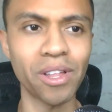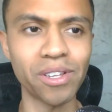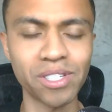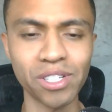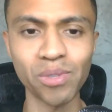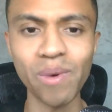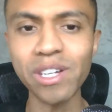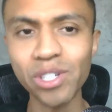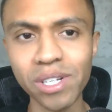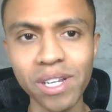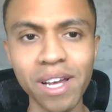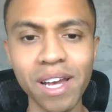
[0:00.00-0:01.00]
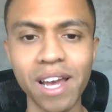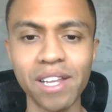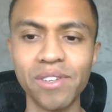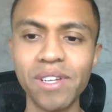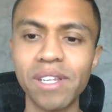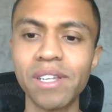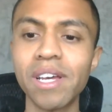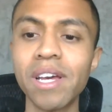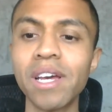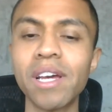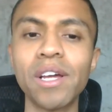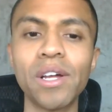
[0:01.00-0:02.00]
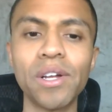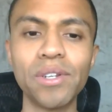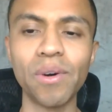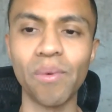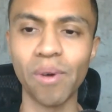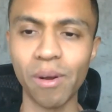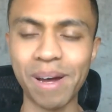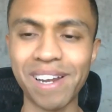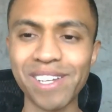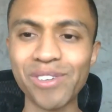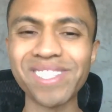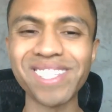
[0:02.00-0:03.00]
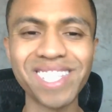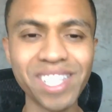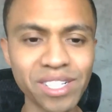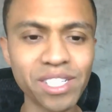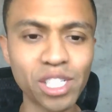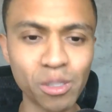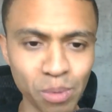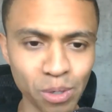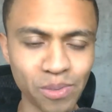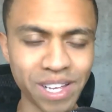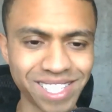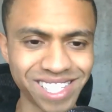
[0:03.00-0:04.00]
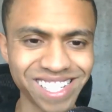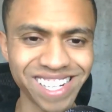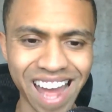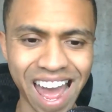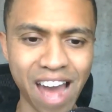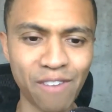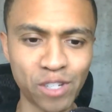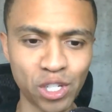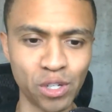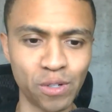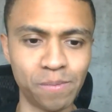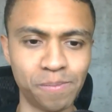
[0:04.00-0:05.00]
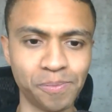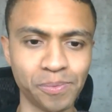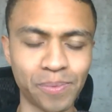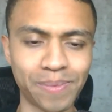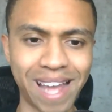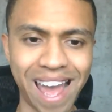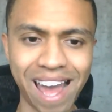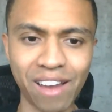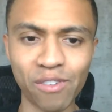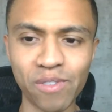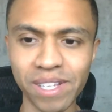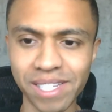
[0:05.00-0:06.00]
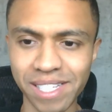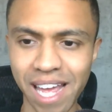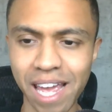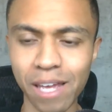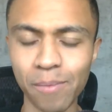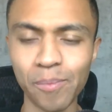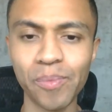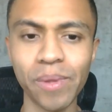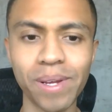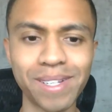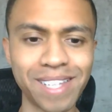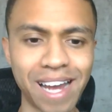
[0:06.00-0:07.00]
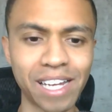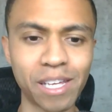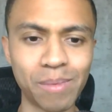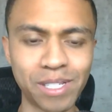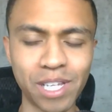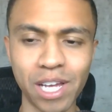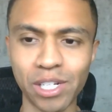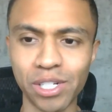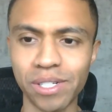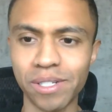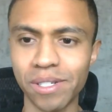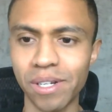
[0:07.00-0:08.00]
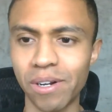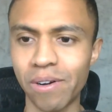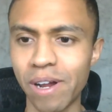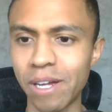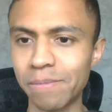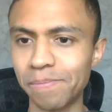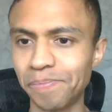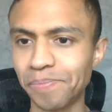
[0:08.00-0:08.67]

other situation, and you did, don't worry about it. You can still dispute. They still have to have the same documentation. All right.